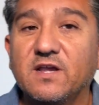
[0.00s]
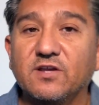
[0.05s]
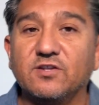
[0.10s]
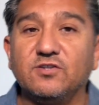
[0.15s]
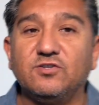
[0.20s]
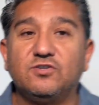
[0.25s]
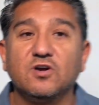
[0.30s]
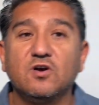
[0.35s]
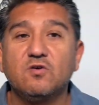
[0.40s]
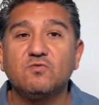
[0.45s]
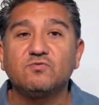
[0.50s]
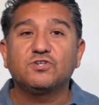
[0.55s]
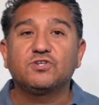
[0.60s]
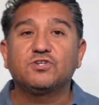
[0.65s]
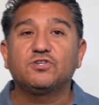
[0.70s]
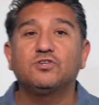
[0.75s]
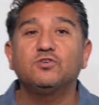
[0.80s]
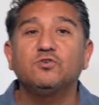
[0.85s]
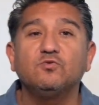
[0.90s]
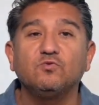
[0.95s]
Don't
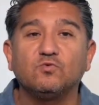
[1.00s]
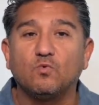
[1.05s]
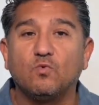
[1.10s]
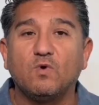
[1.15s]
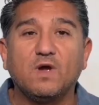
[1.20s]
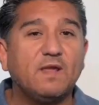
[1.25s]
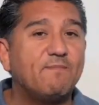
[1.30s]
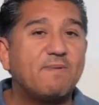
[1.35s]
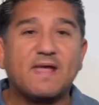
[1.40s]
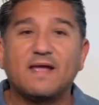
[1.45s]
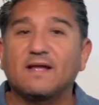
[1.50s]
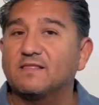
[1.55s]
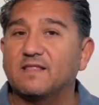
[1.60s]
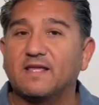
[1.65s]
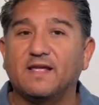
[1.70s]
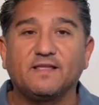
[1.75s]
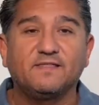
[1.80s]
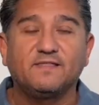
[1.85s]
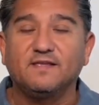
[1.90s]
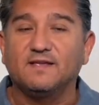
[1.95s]
shoot way back
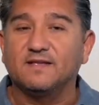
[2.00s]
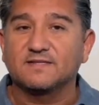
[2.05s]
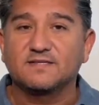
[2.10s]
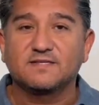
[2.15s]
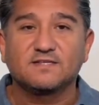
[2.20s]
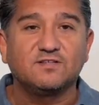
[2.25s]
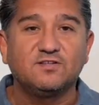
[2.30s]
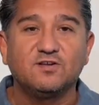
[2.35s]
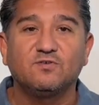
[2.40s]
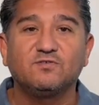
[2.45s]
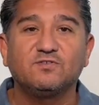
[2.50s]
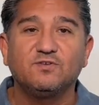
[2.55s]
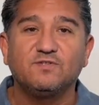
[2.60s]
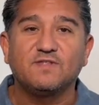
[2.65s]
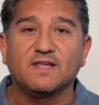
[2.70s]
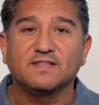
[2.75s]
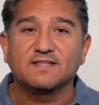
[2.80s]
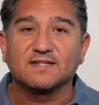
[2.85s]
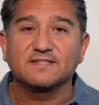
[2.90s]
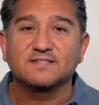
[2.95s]
like this. Don't do
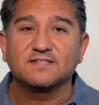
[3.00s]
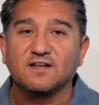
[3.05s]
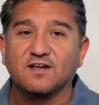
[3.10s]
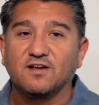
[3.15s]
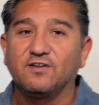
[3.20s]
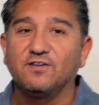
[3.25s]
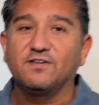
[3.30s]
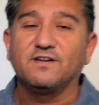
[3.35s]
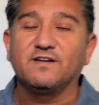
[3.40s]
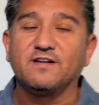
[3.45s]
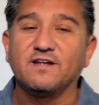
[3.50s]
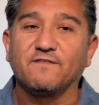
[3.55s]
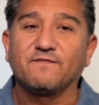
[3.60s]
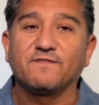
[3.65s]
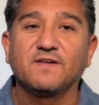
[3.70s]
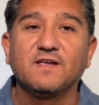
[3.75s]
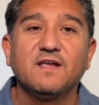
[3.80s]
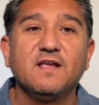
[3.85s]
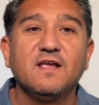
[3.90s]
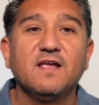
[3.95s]
that. That's not good enough.
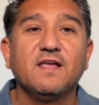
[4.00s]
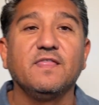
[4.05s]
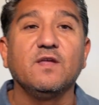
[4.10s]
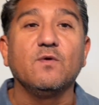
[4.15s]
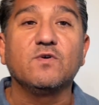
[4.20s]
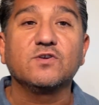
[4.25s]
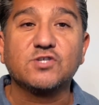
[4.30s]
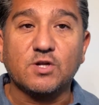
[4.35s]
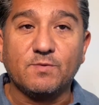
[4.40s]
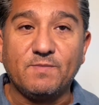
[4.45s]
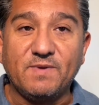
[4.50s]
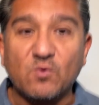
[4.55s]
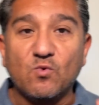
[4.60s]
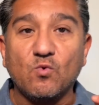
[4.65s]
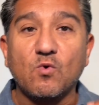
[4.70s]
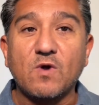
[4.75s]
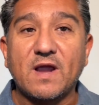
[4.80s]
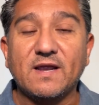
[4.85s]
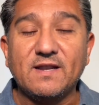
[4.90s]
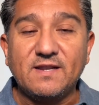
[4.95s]
They want you to be
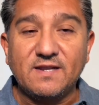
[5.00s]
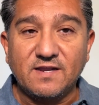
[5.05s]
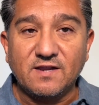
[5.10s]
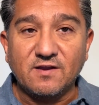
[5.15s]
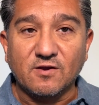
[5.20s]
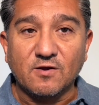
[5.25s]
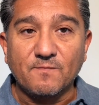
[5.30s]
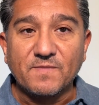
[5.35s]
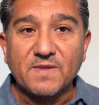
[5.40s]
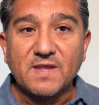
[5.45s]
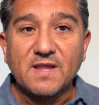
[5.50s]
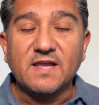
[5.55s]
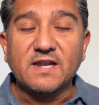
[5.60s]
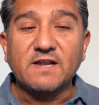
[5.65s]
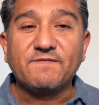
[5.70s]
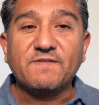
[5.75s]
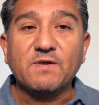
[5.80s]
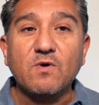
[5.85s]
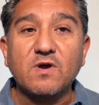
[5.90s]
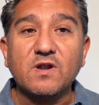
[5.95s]
right here. And
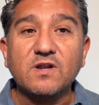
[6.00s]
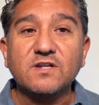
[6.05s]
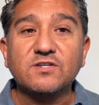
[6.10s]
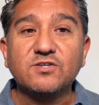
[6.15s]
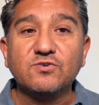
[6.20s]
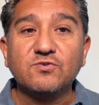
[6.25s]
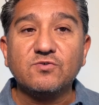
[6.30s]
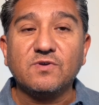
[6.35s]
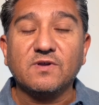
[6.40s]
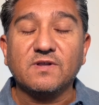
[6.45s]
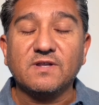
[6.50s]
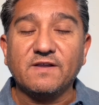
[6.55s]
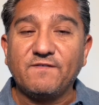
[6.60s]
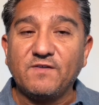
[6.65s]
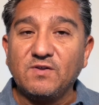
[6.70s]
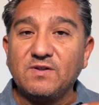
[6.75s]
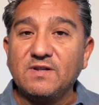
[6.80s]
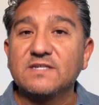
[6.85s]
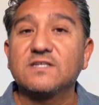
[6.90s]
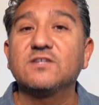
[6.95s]
if
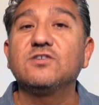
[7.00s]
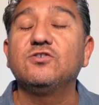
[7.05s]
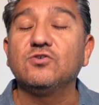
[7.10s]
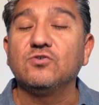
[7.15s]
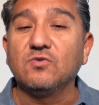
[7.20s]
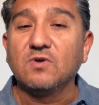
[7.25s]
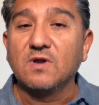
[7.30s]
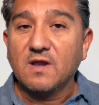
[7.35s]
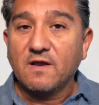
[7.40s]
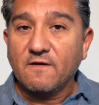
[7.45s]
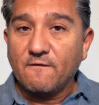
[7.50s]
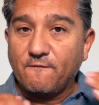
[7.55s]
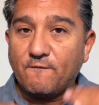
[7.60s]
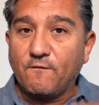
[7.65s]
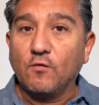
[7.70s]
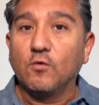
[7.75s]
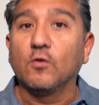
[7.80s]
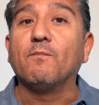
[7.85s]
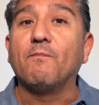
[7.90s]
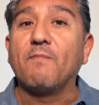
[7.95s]
you need to do
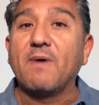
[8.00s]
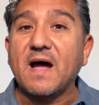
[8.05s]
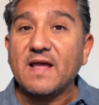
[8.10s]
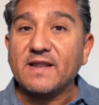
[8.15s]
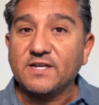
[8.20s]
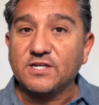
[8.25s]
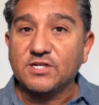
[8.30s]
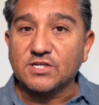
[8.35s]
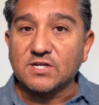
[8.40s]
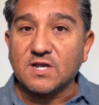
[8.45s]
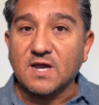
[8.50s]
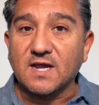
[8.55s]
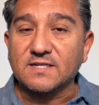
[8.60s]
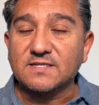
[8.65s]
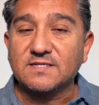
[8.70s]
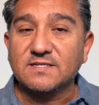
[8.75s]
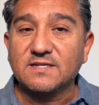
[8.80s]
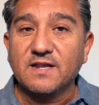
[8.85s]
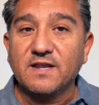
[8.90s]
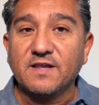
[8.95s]
full body
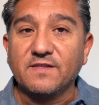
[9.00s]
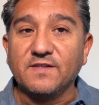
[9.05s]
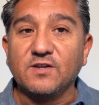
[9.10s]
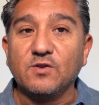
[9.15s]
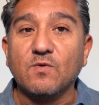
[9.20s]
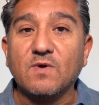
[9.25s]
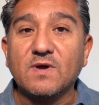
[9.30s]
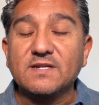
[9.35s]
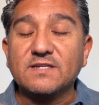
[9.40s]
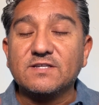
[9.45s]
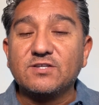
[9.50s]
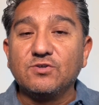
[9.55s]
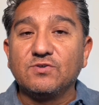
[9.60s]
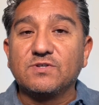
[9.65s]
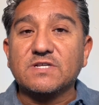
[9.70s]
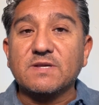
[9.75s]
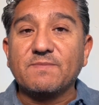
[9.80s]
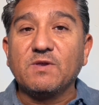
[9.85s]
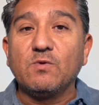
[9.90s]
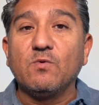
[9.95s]
shots, then you want to do
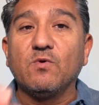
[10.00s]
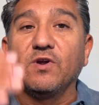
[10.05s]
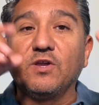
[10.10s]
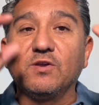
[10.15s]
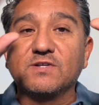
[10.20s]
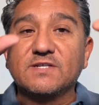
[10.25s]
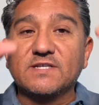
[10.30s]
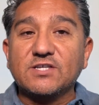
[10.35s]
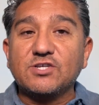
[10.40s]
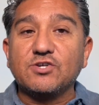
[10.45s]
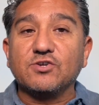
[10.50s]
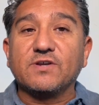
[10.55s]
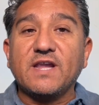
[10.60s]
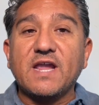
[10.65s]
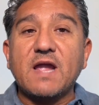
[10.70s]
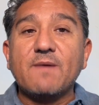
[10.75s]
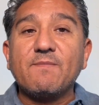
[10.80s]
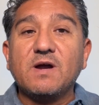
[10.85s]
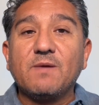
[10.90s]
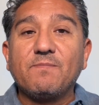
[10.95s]
something where you set your
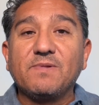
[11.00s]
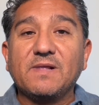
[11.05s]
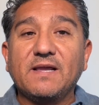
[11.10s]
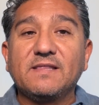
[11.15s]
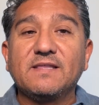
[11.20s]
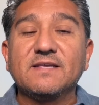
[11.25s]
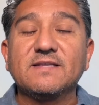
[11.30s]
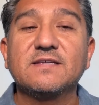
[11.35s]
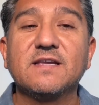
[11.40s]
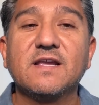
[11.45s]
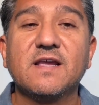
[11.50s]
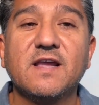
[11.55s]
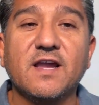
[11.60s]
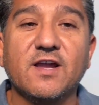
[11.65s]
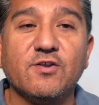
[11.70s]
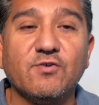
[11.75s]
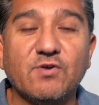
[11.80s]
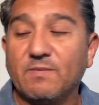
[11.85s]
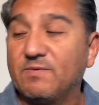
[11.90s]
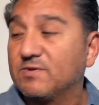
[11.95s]
camera up like this
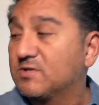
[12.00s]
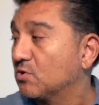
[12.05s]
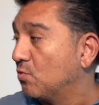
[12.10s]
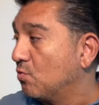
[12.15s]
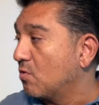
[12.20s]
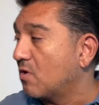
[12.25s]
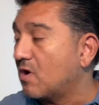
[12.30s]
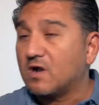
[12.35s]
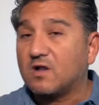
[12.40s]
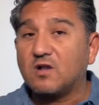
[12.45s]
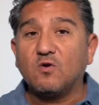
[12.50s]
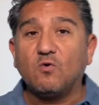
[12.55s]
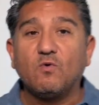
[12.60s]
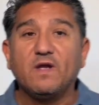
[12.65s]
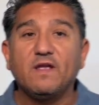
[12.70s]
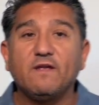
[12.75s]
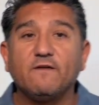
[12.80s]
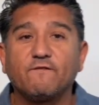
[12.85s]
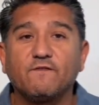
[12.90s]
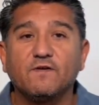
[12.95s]
and you're able to walk
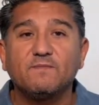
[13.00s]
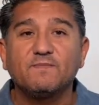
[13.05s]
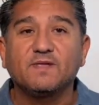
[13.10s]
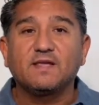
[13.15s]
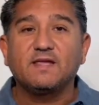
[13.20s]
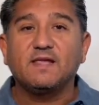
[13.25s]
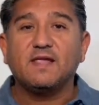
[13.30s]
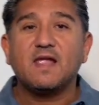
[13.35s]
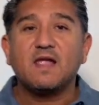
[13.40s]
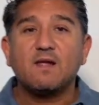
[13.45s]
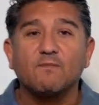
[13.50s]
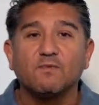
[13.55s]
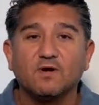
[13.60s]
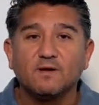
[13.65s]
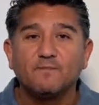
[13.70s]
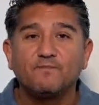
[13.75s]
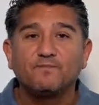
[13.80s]
away from the camera